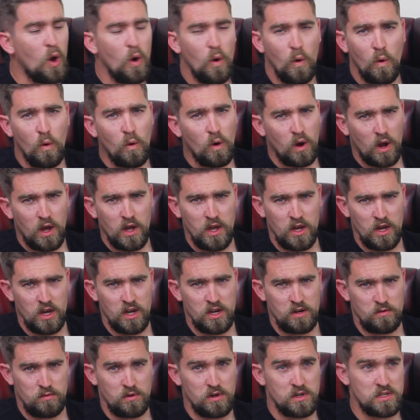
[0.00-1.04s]
All I
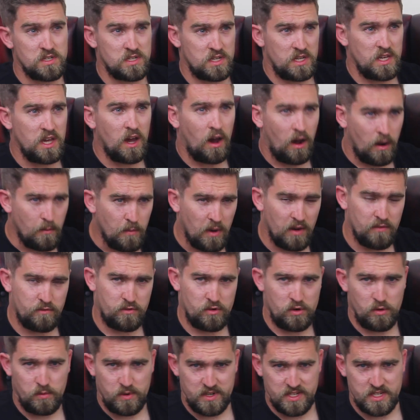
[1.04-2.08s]
heard was, yeah, I'm up
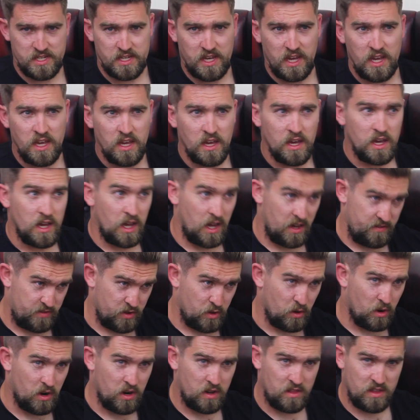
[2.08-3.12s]
for a whiskey. Have you
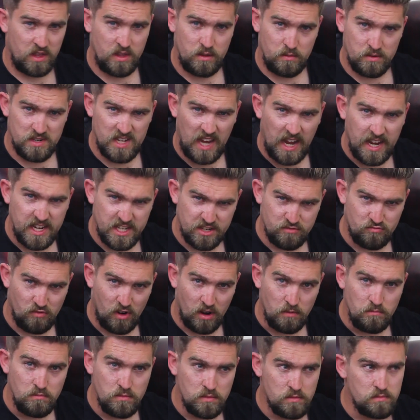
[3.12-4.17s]
got anything that was
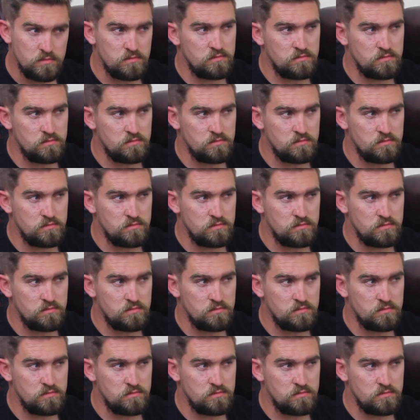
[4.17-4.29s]
ex-rum?